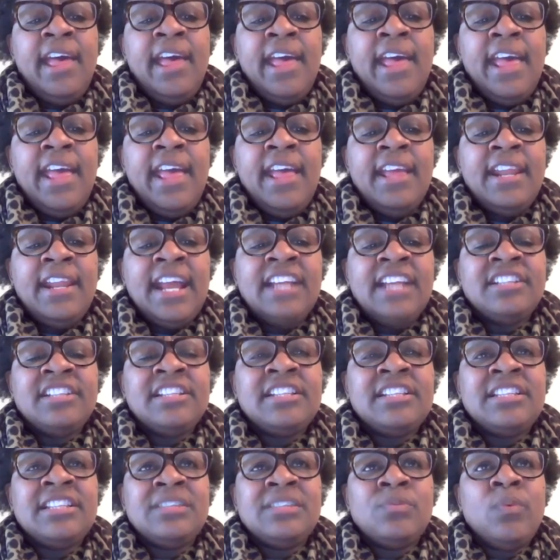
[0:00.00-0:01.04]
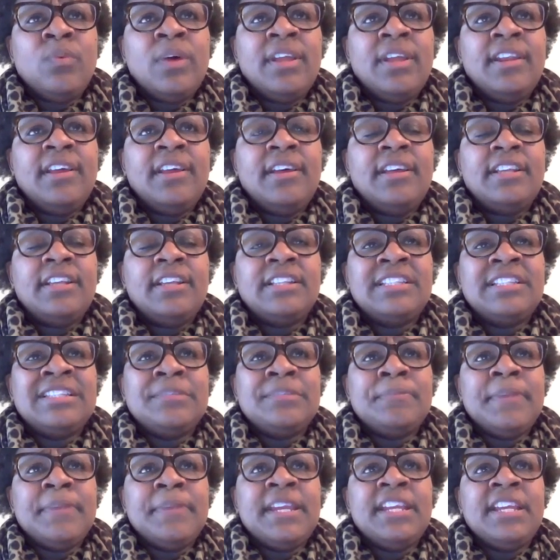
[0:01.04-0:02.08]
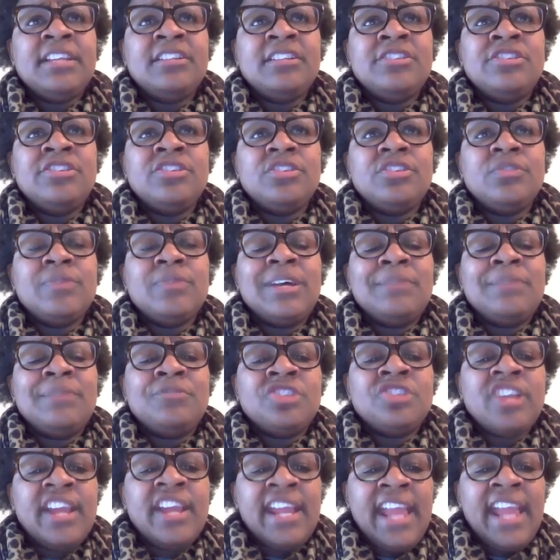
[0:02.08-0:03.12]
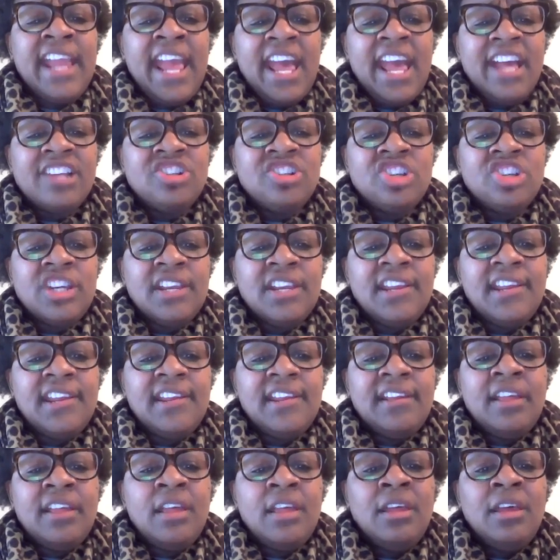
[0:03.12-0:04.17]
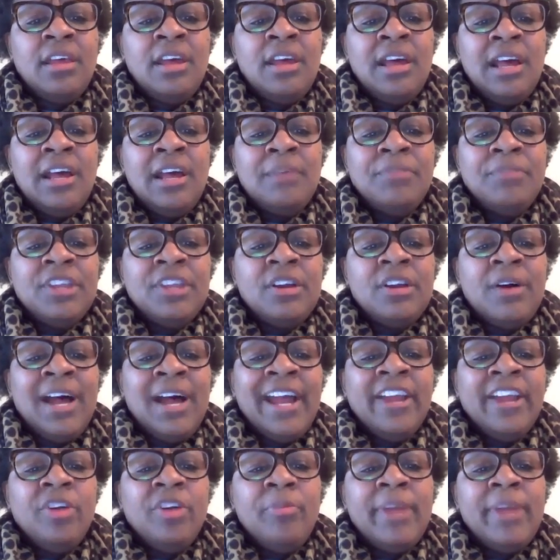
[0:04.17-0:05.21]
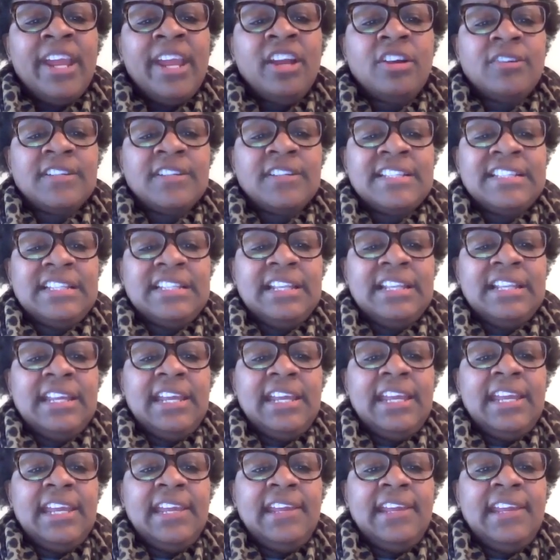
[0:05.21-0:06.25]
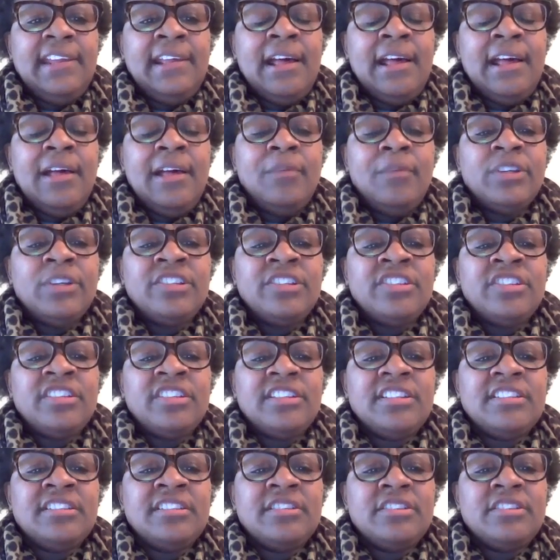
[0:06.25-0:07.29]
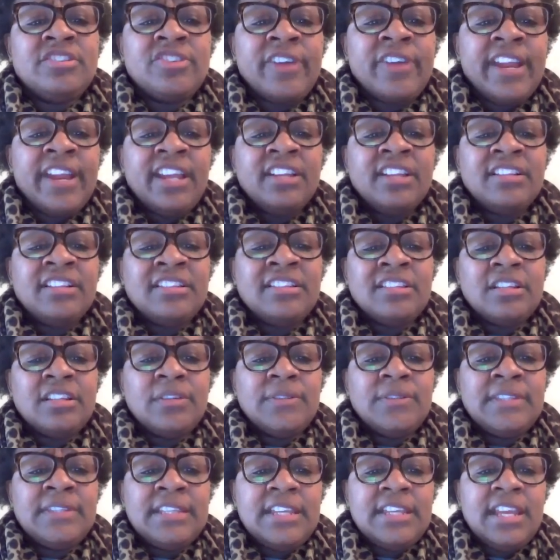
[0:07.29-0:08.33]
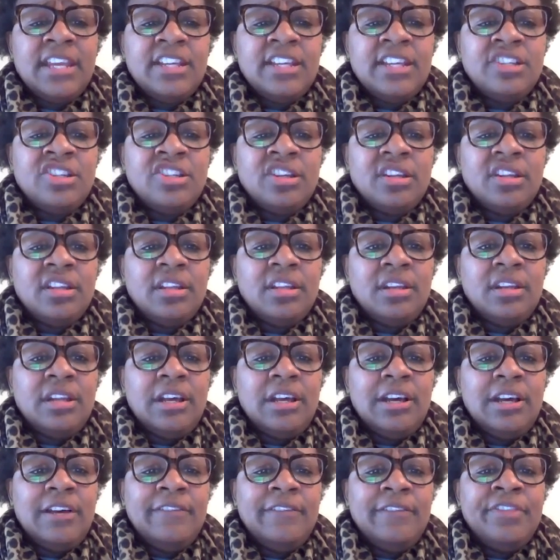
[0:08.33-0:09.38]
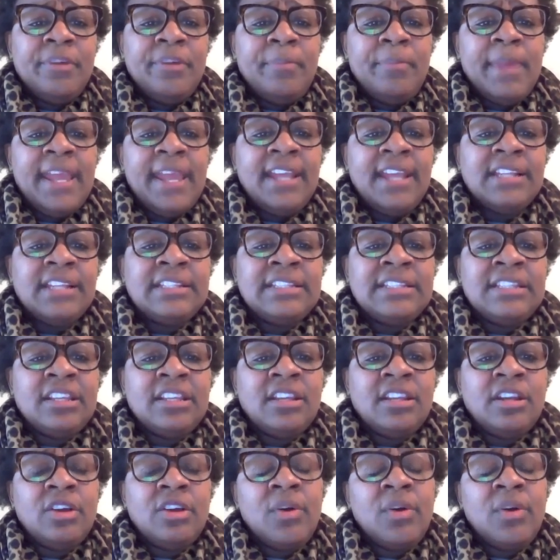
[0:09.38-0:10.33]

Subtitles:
And I just want to speak to check cashing. The Ohio Bankers League, which is the trade association of the banks in